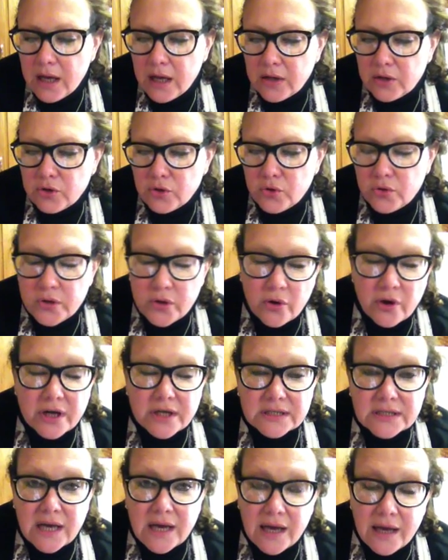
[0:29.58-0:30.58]
New
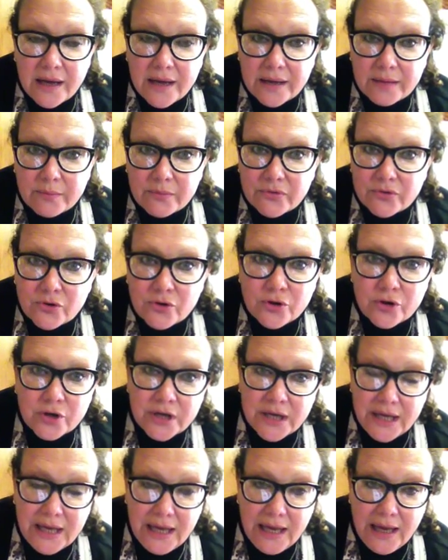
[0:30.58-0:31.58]
York Times
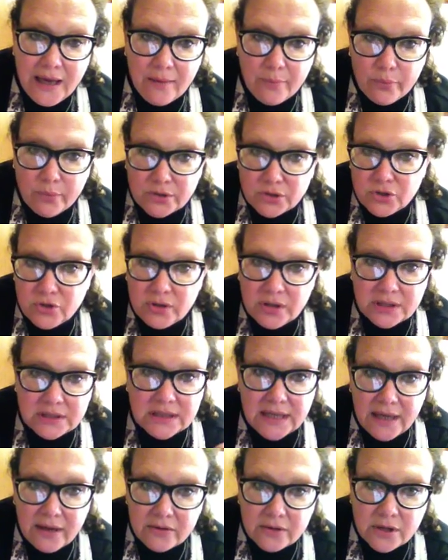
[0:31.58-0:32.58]
cooking app, which you can
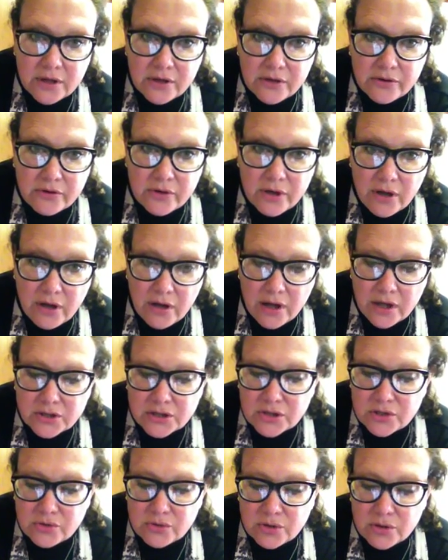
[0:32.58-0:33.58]
download
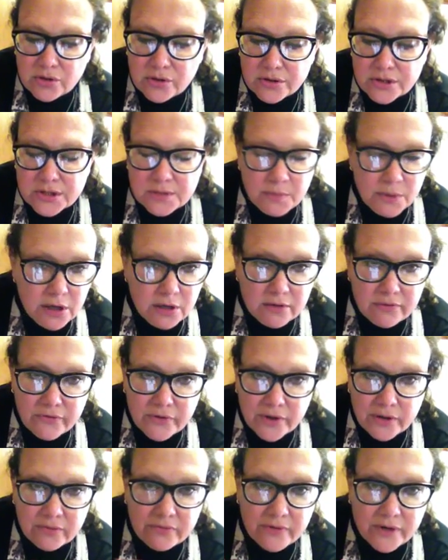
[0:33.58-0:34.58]
onto your
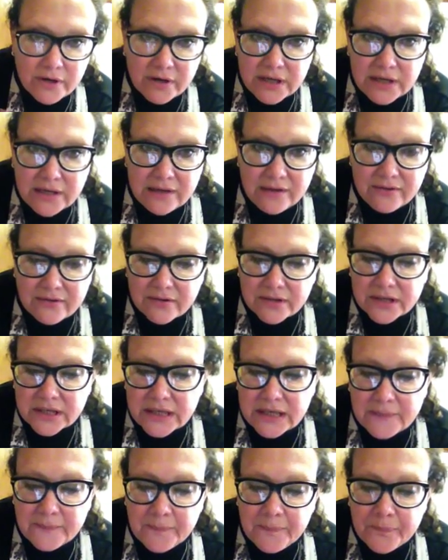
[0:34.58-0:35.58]
smartphone very
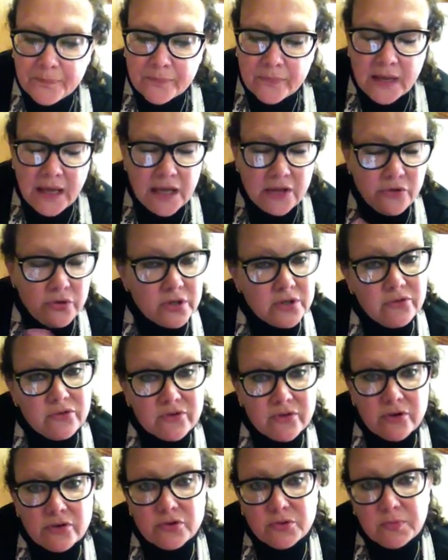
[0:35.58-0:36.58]
easily, and you can
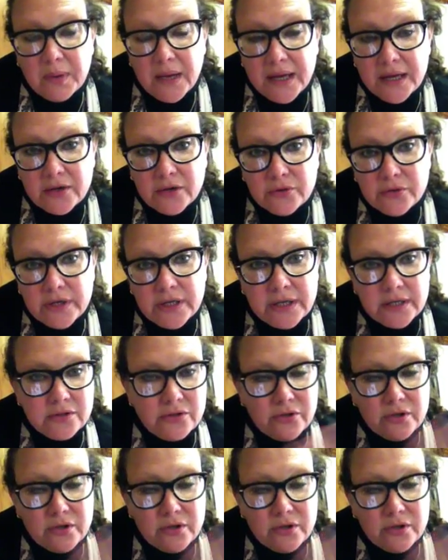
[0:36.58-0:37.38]
search by ingredient.